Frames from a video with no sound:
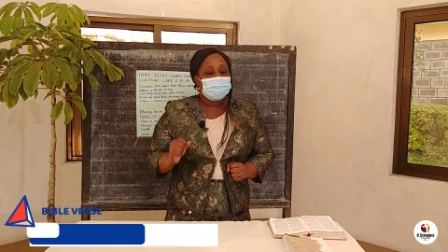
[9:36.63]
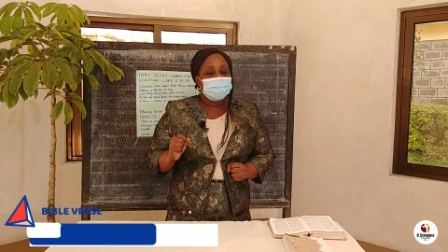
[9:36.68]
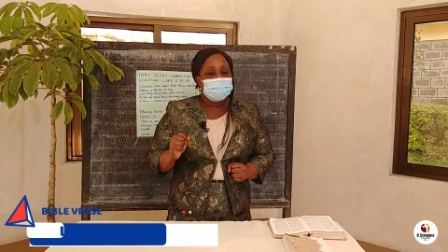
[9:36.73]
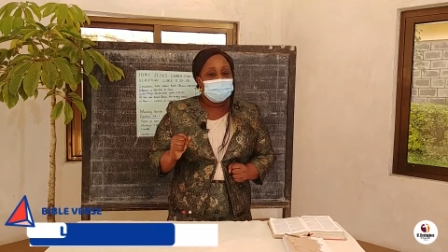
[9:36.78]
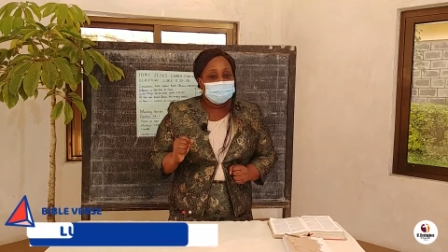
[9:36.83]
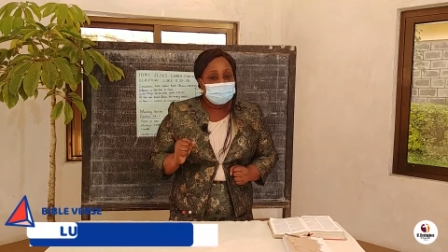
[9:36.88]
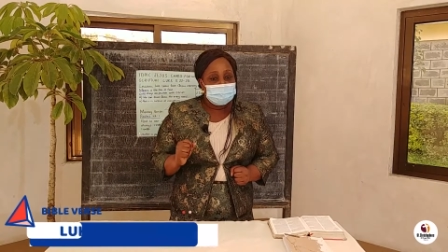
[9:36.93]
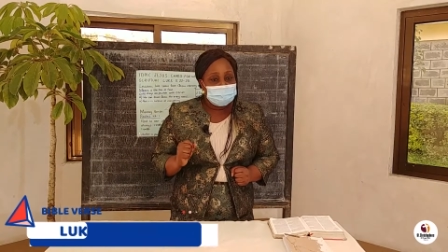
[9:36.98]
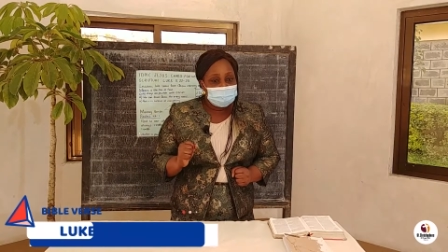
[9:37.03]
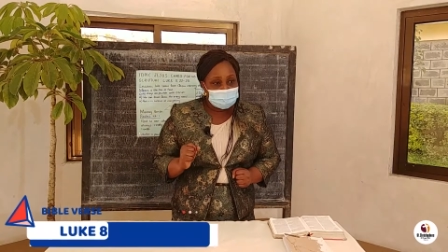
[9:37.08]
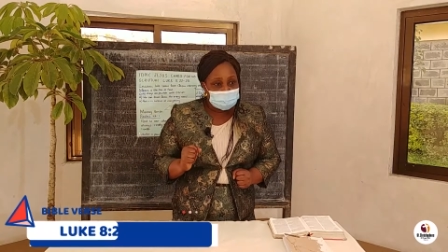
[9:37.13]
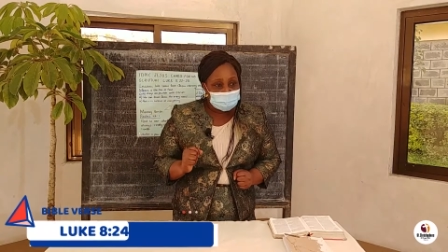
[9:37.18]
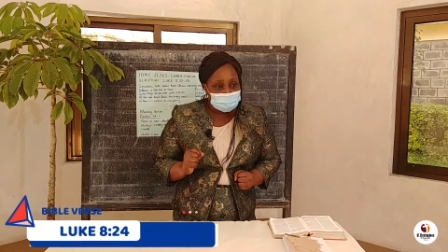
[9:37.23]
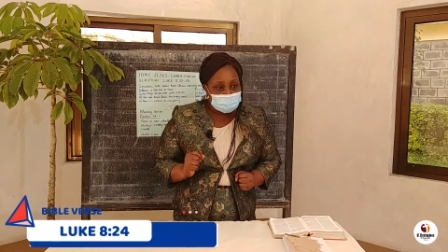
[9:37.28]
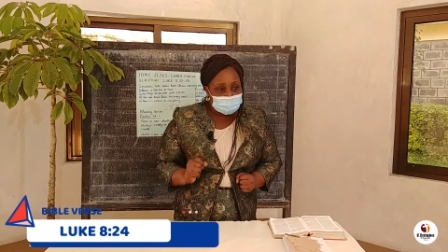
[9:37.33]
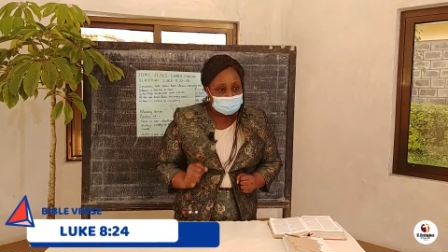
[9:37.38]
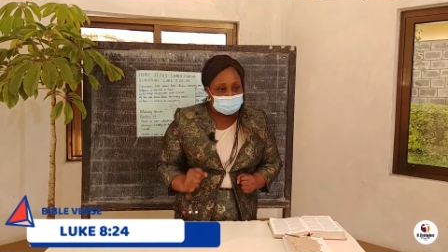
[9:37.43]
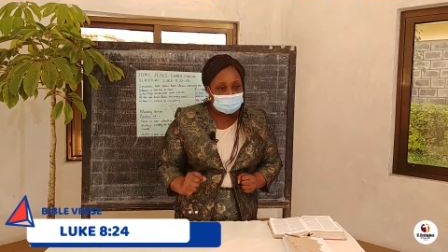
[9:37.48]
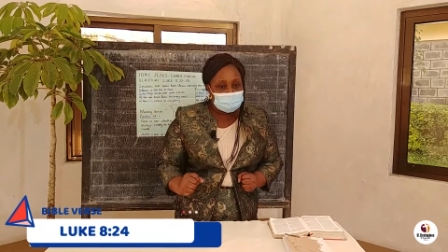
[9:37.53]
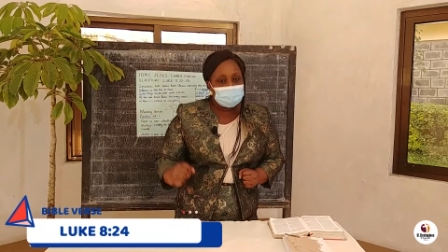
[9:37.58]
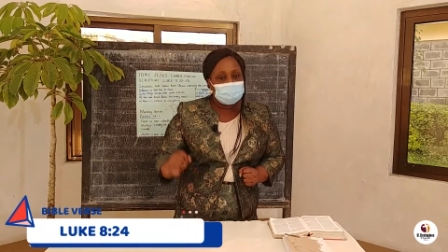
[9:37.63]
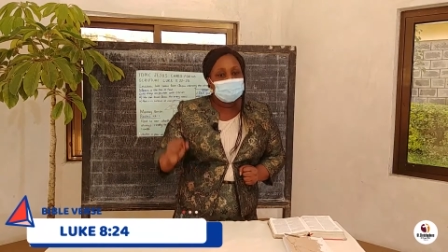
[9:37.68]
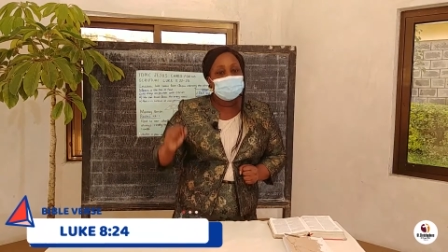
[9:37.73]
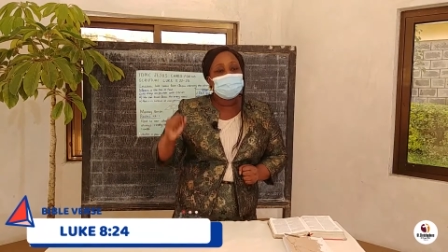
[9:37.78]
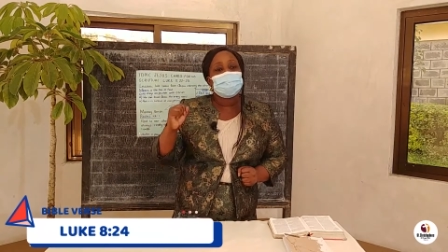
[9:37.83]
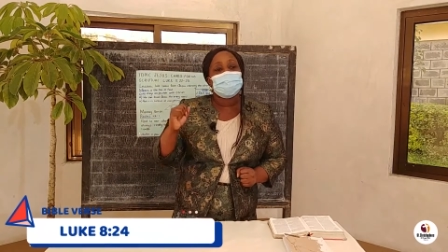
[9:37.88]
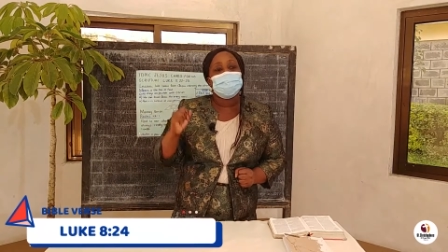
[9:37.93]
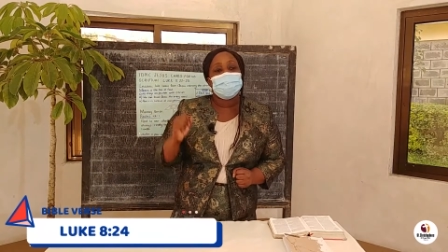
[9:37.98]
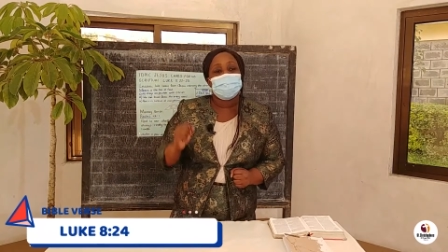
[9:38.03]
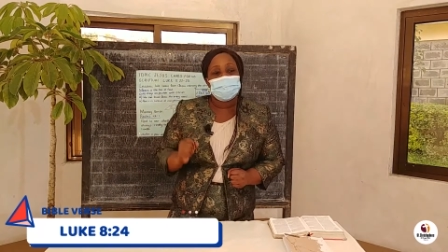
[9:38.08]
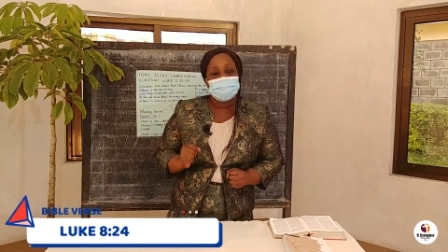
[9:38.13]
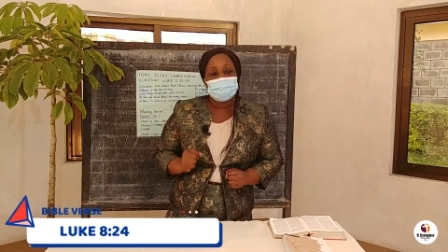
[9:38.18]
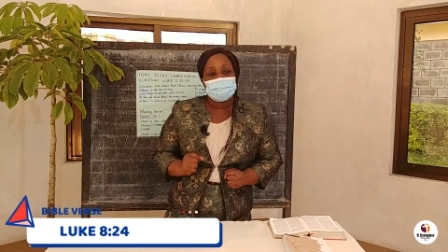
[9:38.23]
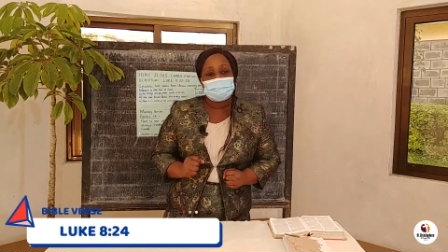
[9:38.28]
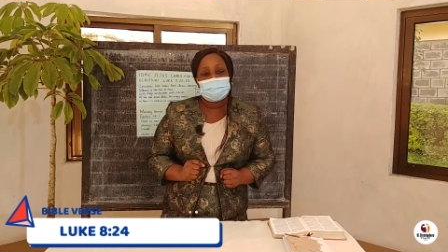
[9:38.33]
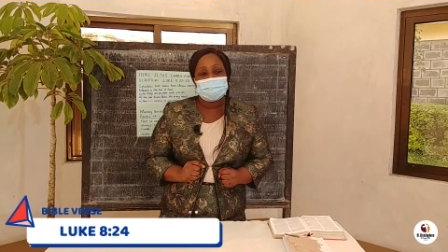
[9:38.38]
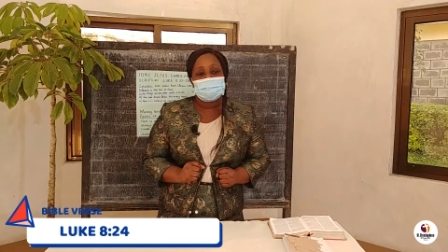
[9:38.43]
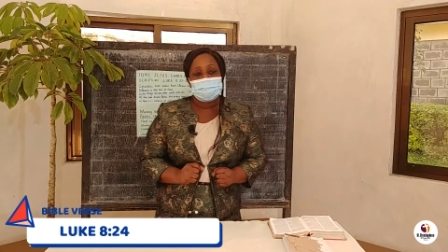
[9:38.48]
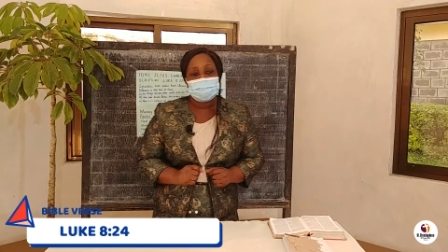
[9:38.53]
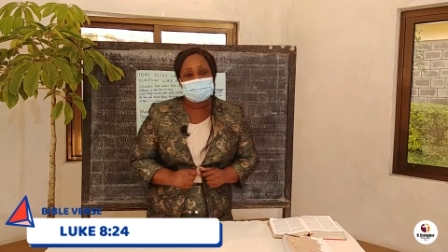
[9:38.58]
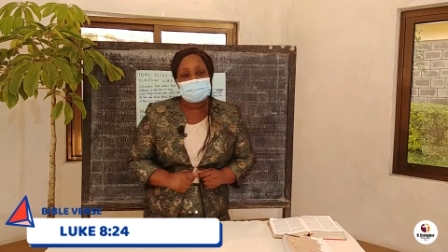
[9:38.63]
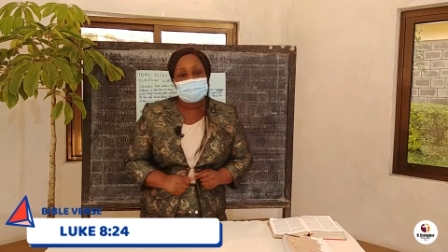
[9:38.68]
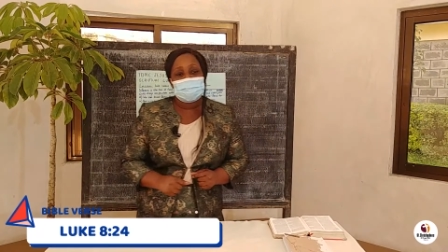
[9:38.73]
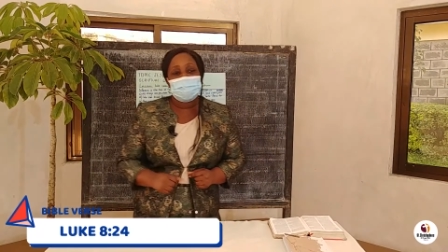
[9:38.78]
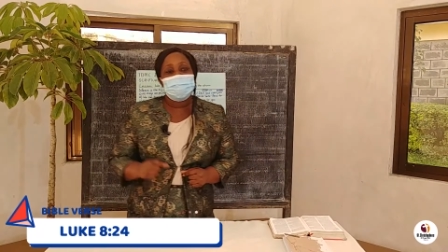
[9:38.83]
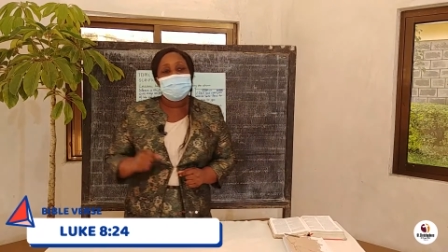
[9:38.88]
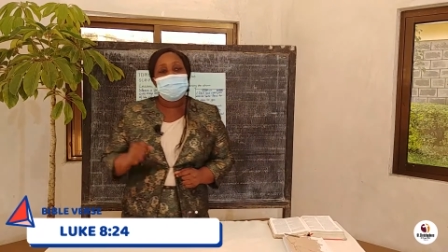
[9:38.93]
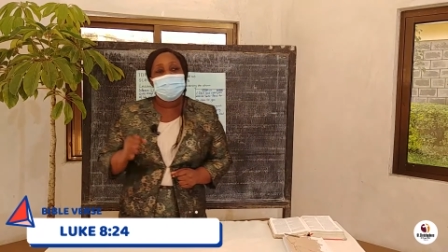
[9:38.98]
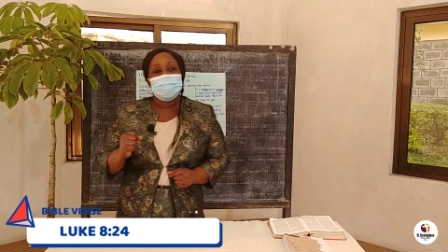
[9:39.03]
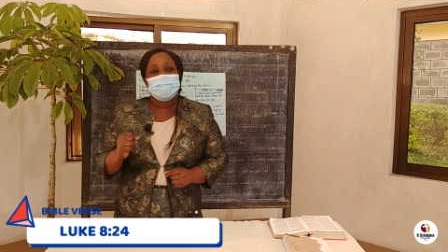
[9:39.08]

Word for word: B- book of Luke. Are we there?